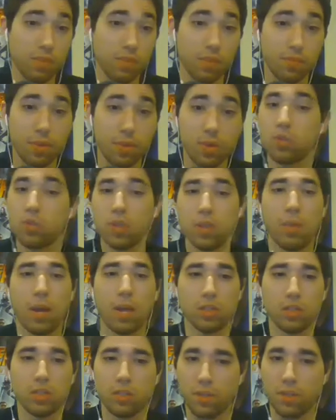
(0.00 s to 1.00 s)
for the future of the
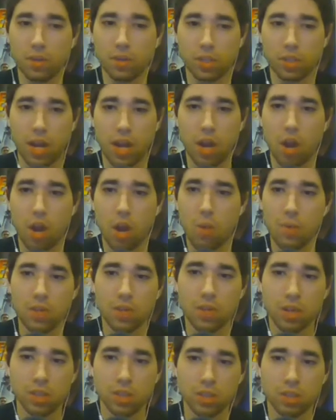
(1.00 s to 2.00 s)
MonsterVerse. I
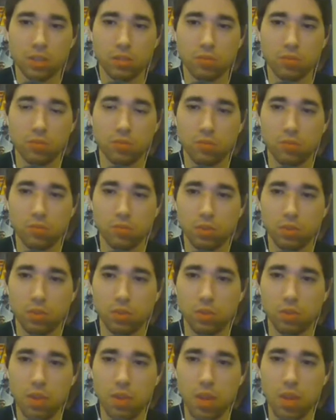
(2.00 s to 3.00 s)
hope it does
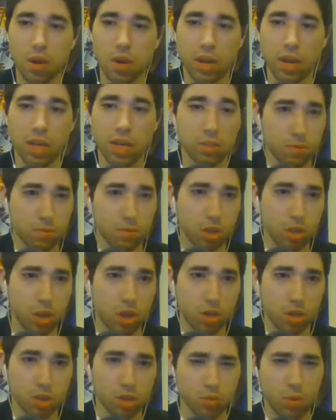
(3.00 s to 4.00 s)
Godzilla vs.
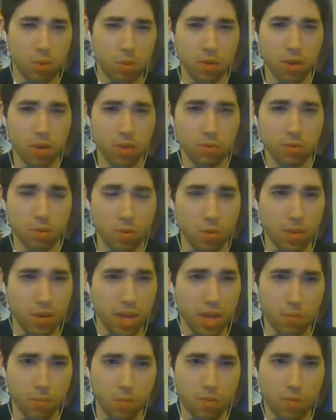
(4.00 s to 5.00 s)
Kong does well enough to where
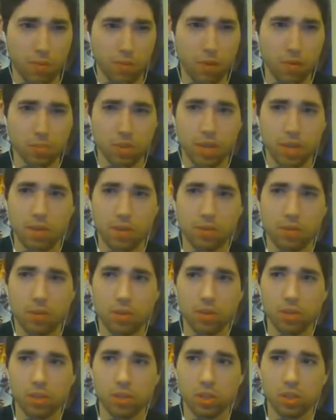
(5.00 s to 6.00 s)
we get more films
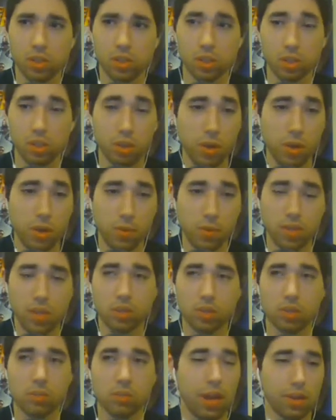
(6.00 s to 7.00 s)
afterwards. There's so many
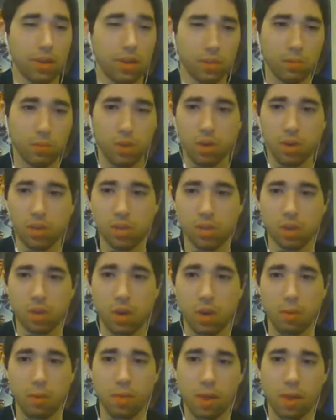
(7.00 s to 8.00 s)
potential possibilities
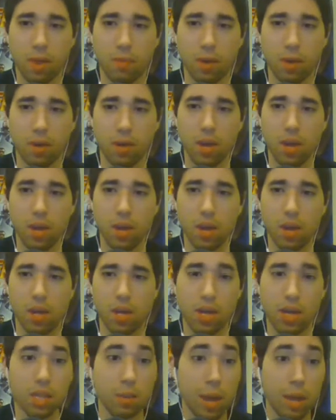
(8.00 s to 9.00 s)
to go with that one.
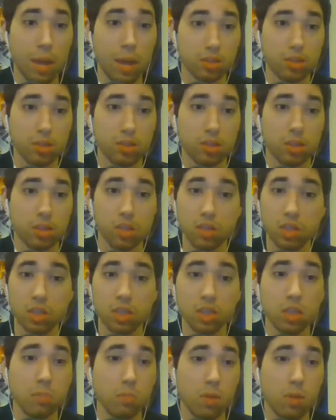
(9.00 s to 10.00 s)
King of the Monsters
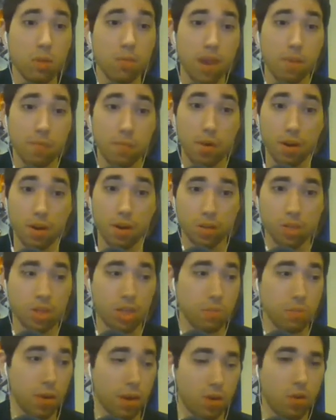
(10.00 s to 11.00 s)
this is a movie I've wanted to
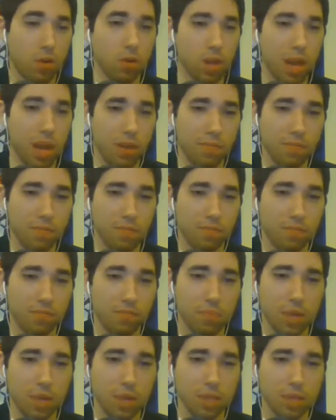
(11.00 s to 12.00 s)
see my whole life
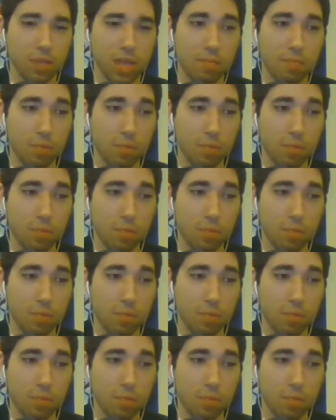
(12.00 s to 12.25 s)
because I've